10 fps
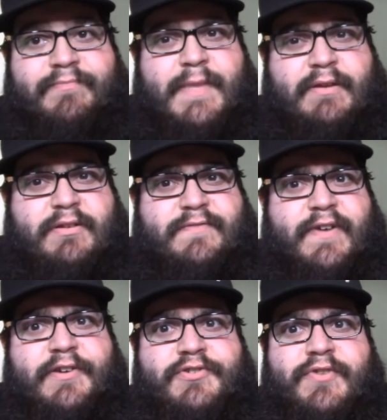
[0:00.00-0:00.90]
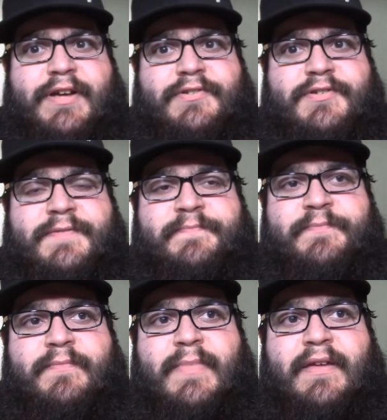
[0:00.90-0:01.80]
it's just very strange.
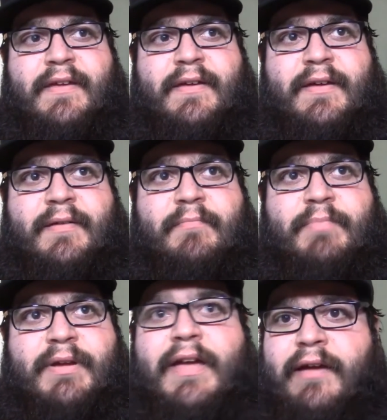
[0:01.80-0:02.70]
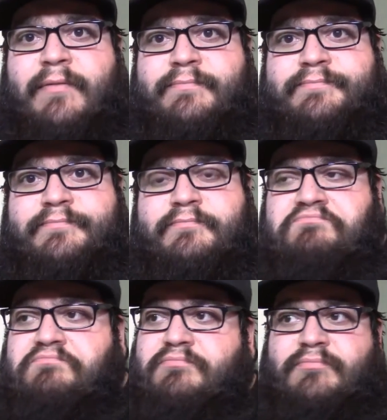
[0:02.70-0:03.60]
But yeah,
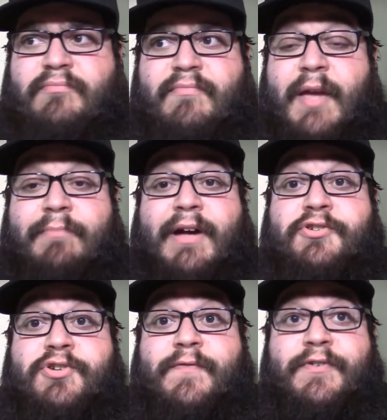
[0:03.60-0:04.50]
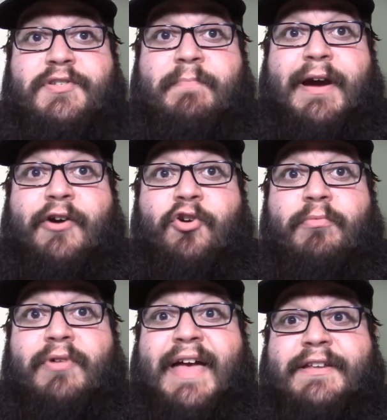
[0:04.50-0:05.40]
I'm not sure if it's a
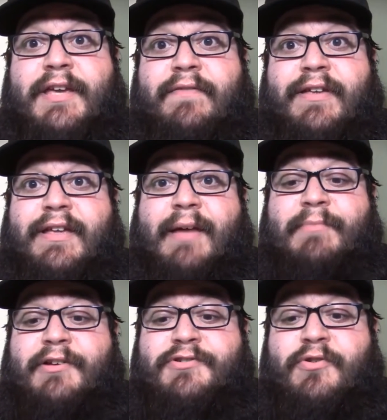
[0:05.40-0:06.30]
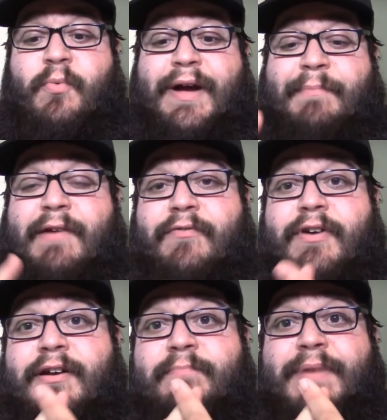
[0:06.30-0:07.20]
paranormal activity. I'm not sure why my
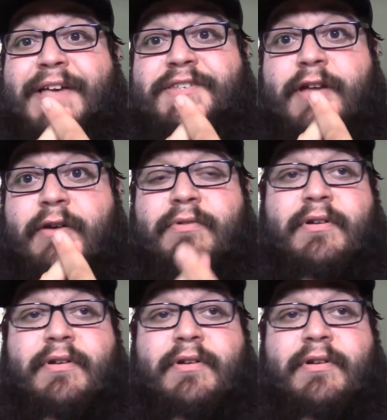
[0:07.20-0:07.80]
friend passed out.